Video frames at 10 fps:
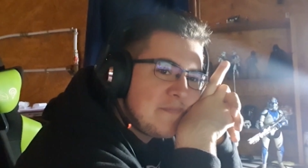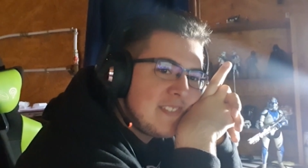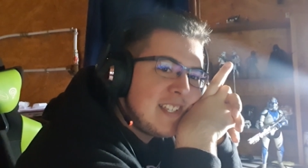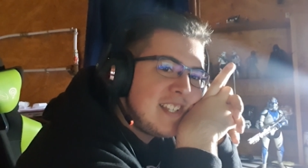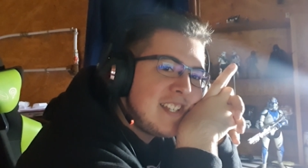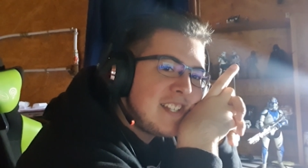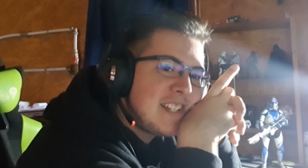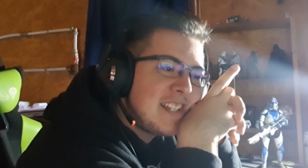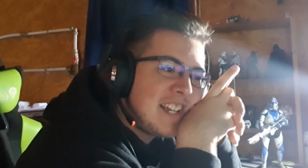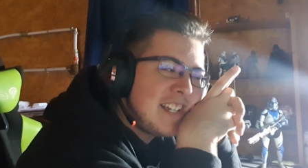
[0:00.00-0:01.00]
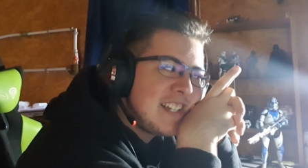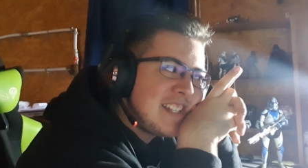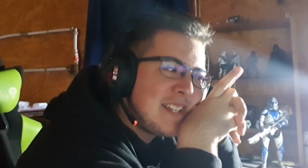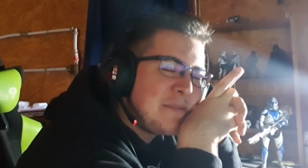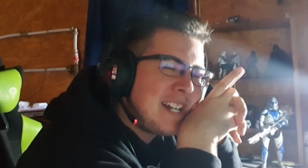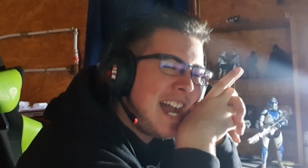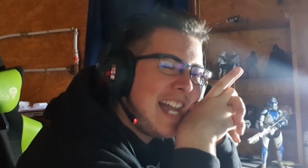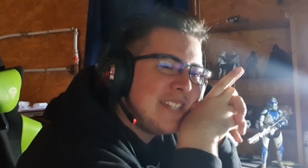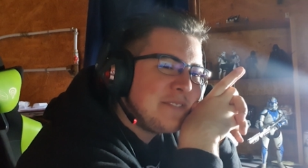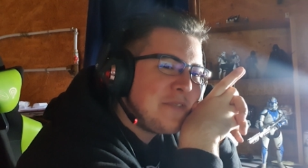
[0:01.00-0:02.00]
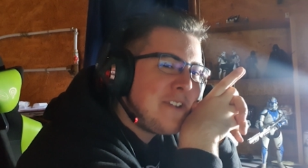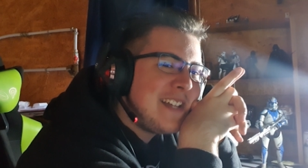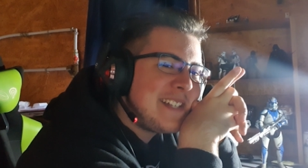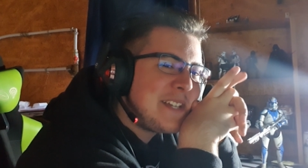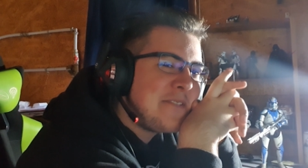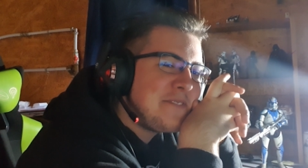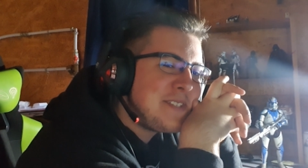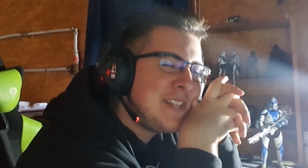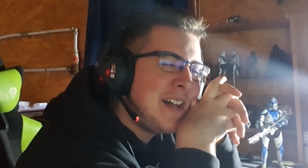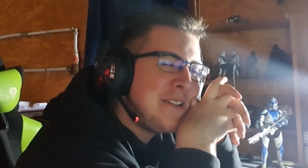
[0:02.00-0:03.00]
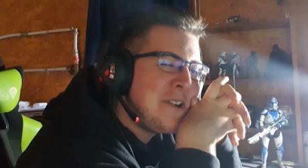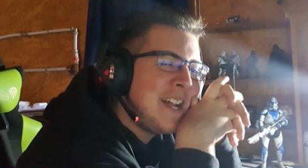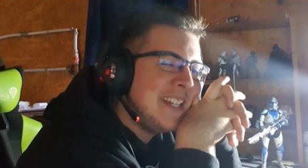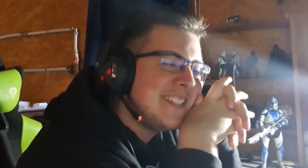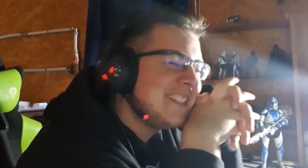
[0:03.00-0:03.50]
This is some kind of a fan service done right.